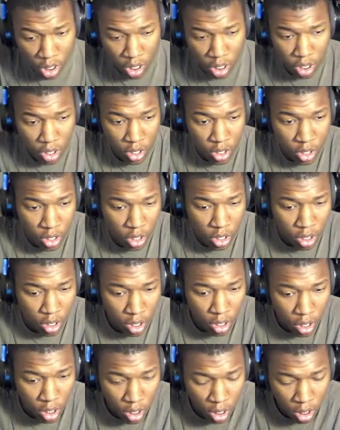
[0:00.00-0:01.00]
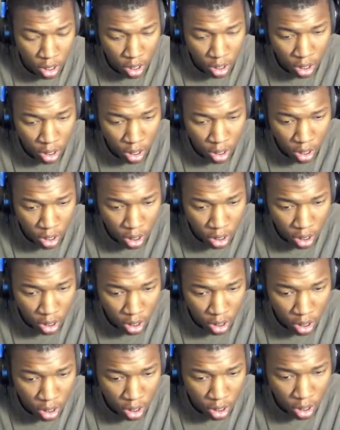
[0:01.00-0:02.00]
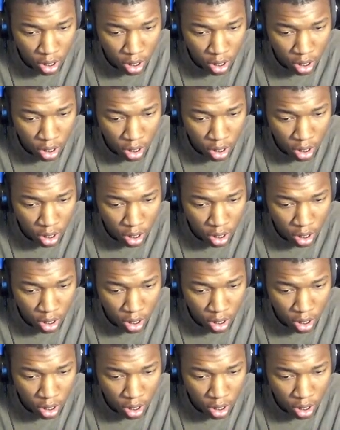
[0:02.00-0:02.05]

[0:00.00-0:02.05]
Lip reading: [no speech]